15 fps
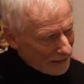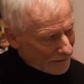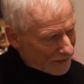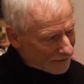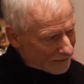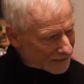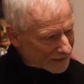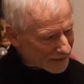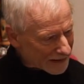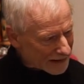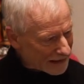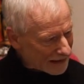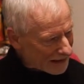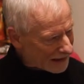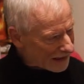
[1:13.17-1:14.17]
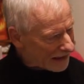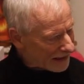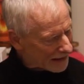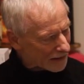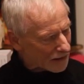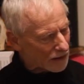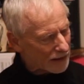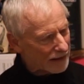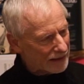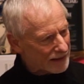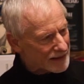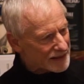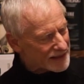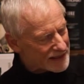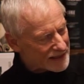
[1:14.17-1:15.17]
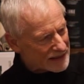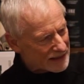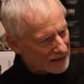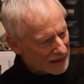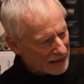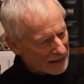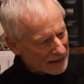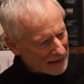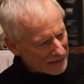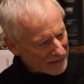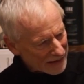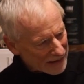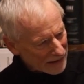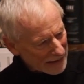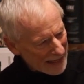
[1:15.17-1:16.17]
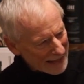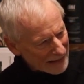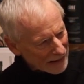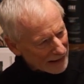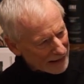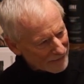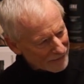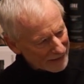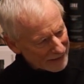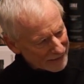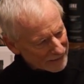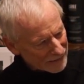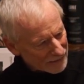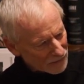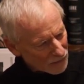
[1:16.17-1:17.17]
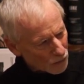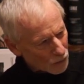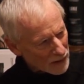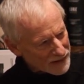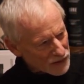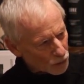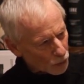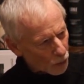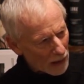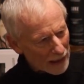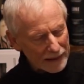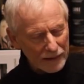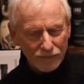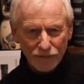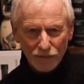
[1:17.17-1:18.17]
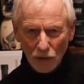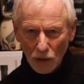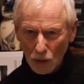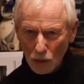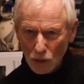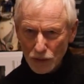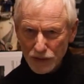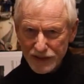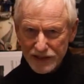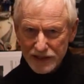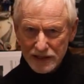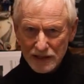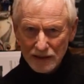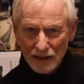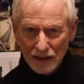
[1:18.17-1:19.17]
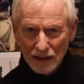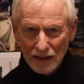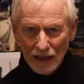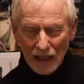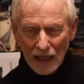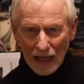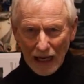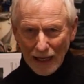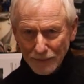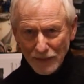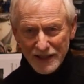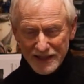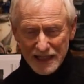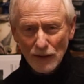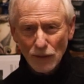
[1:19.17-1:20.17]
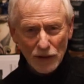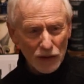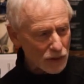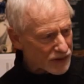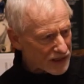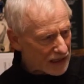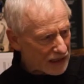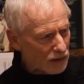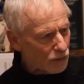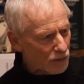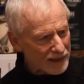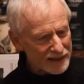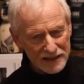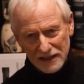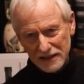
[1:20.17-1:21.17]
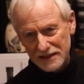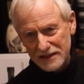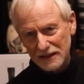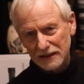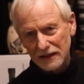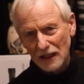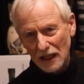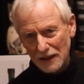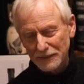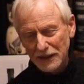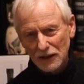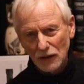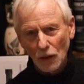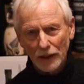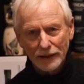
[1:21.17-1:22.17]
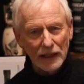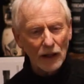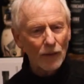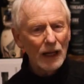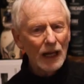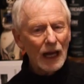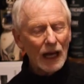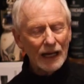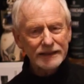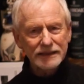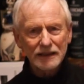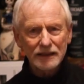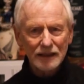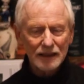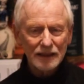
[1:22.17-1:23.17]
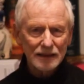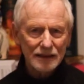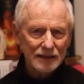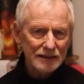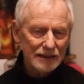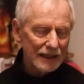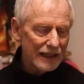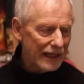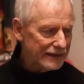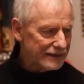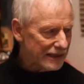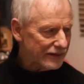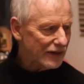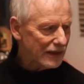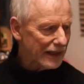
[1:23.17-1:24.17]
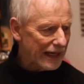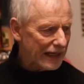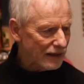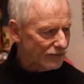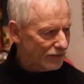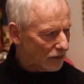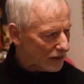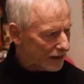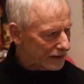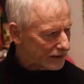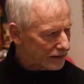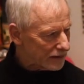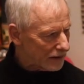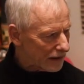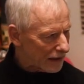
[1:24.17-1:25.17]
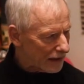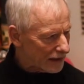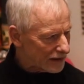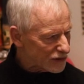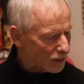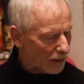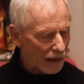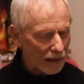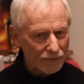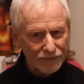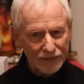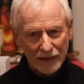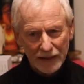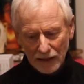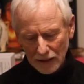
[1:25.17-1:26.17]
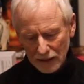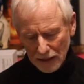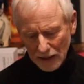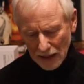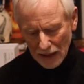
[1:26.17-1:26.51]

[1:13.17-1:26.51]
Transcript: The key here is that Glenlivet was one of those, I'm going to say one of those key whiskeys that got me going. Now, I did the Lagavulin 12 there.